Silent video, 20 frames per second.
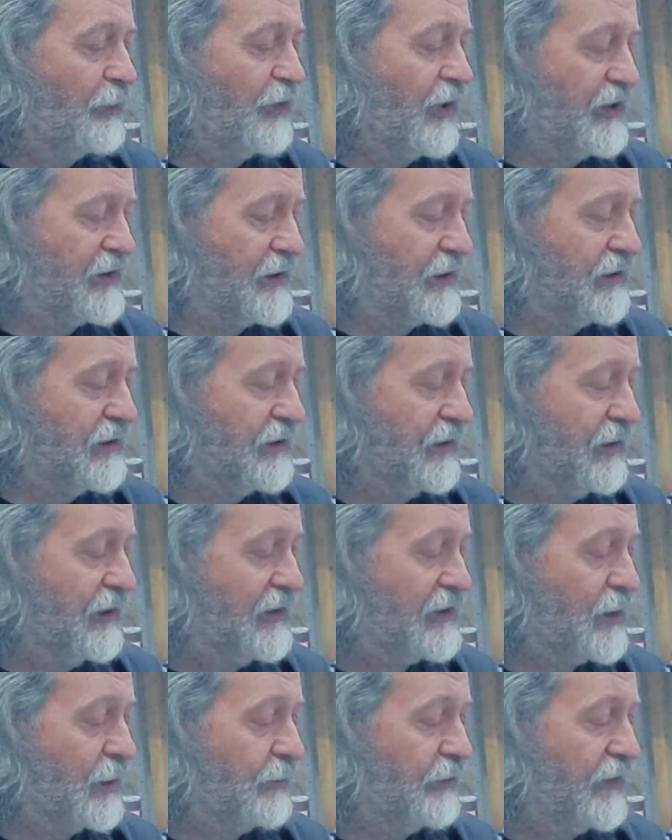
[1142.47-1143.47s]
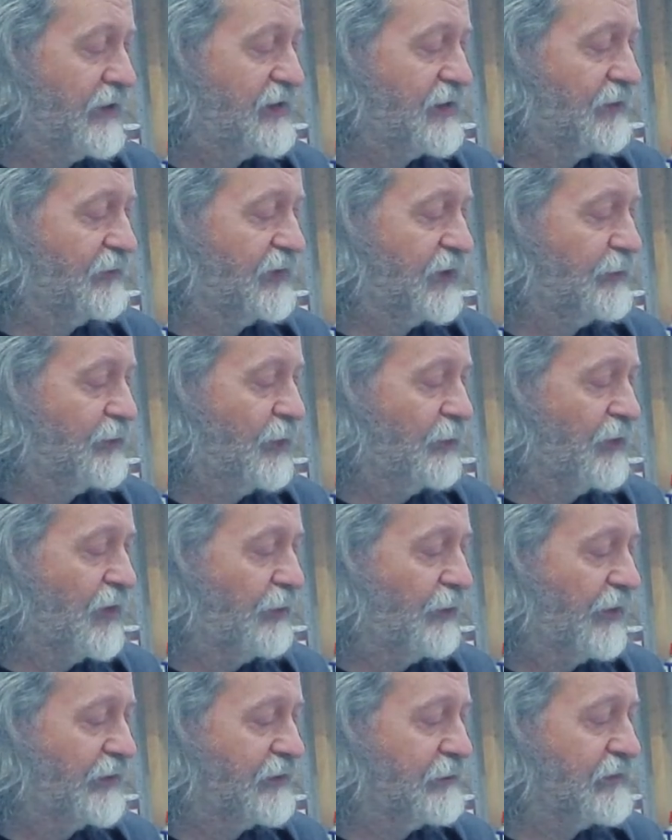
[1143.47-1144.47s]
present, so if I simply bump the
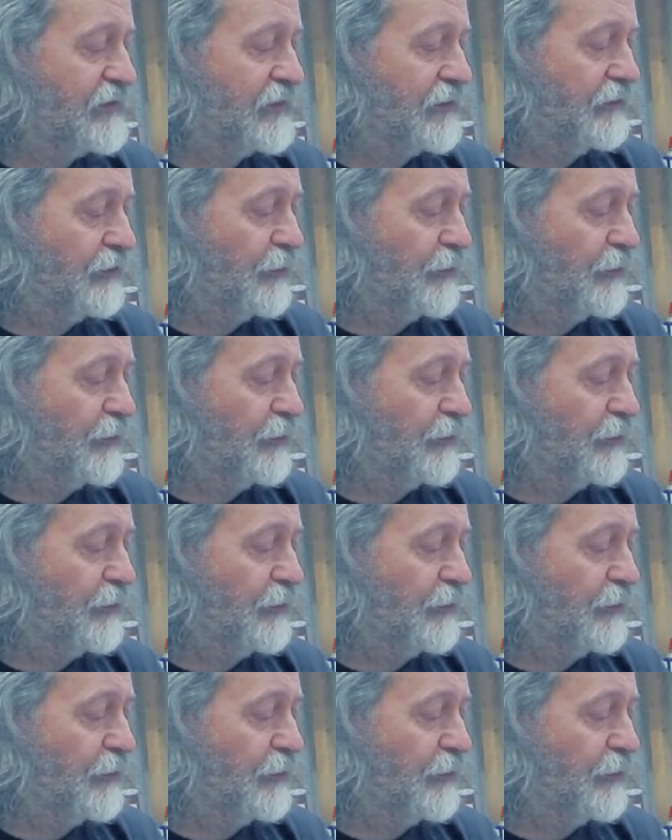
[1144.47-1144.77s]
bottom two